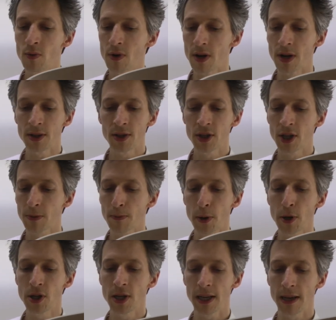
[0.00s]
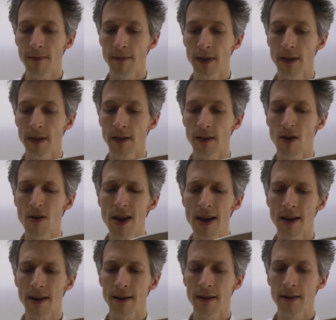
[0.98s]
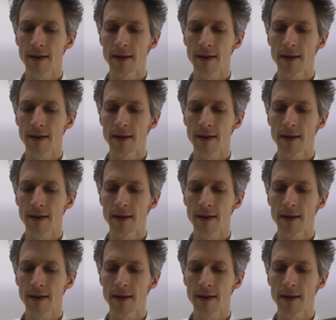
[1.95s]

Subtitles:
words, just pushing him. "Oi!"